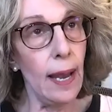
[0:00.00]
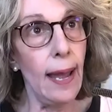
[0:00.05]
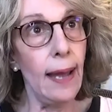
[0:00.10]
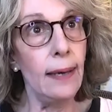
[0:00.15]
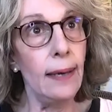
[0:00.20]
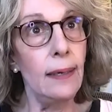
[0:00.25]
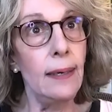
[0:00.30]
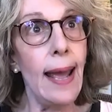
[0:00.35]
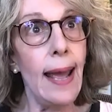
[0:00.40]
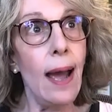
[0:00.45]

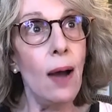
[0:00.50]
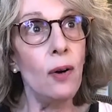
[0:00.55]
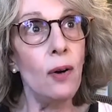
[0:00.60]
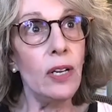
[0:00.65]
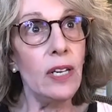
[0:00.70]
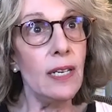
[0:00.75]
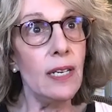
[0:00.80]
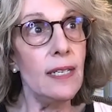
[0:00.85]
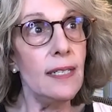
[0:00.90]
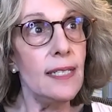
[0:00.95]
And
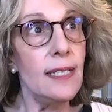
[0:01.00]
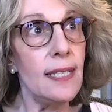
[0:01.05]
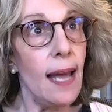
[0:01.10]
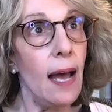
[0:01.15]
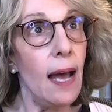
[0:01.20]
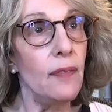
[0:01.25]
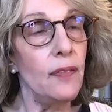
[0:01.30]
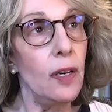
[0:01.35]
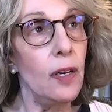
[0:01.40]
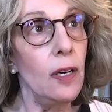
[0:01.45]
now kids
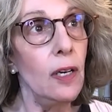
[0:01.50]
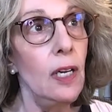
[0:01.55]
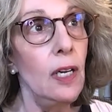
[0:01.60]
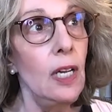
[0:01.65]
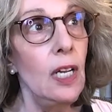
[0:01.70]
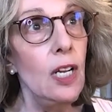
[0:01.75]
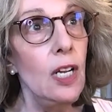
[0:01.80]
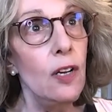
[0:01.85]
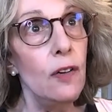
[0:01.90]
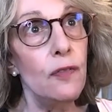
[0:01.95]
have
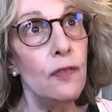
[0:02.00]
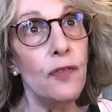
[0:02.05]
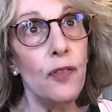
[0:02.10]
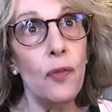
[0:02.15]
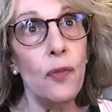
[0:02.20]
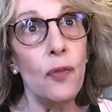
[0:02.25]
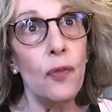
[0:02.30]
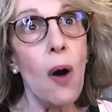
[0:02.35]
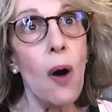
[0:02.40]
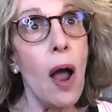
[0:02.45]
a
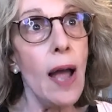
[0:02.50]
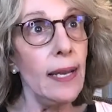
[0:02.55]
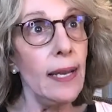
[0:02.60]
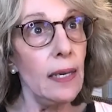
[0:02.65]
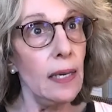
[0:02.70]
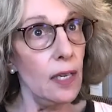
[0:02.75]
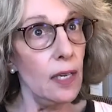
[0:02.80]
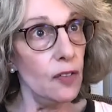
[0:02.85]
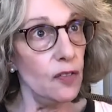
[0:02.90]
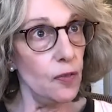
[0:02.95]

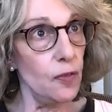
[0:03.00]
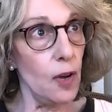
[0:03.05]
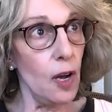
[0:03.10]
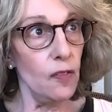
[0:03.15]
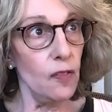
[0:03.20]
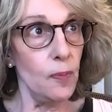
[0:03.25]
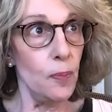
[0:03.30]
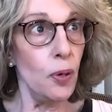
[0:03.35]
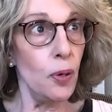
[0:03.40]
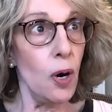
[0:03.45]
variety
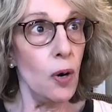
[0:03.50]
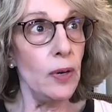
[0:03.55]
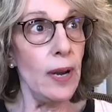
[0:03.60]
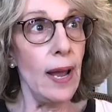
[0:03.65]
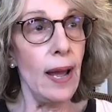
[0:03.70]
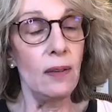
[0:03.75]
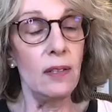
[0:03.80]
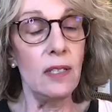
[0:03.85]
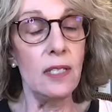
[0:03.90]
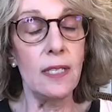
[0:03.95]
of
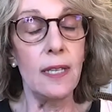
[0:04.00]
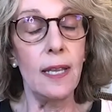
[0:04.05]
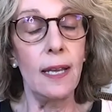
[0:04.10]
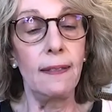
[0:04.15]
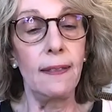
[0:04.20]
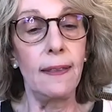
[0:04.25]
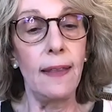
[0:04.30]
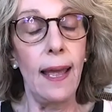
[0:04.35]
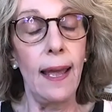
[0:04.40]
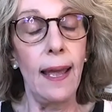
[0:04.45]
pronouns
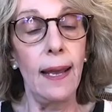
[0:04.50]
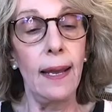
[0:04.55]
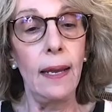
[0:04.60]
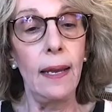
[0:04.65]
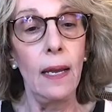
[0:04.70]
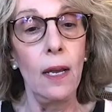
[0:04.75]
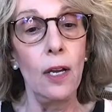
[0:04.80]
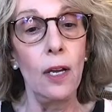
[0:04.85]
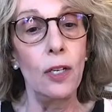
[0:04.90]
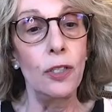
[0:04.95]
that
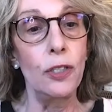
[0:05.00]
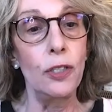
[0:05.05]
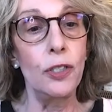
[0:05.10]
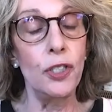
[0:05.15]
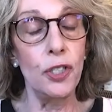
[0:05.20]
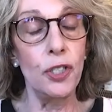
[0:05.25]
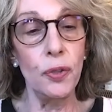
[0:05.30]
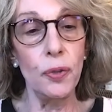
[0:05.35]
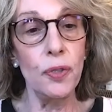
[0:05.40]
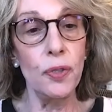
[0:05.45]
they
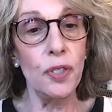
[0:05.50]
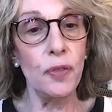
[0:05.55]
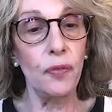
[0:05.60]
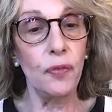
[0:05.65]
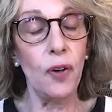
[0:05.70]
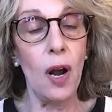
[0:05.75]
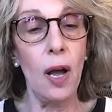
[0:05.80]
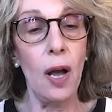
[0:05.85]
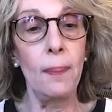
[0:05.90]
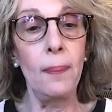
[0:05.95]
choose
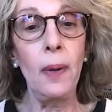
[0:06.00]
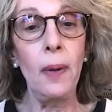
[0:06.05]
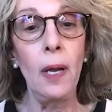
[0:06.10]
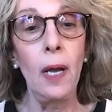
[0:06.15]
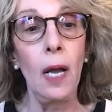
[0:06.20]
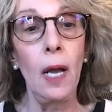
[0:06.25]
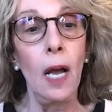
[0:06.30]
from.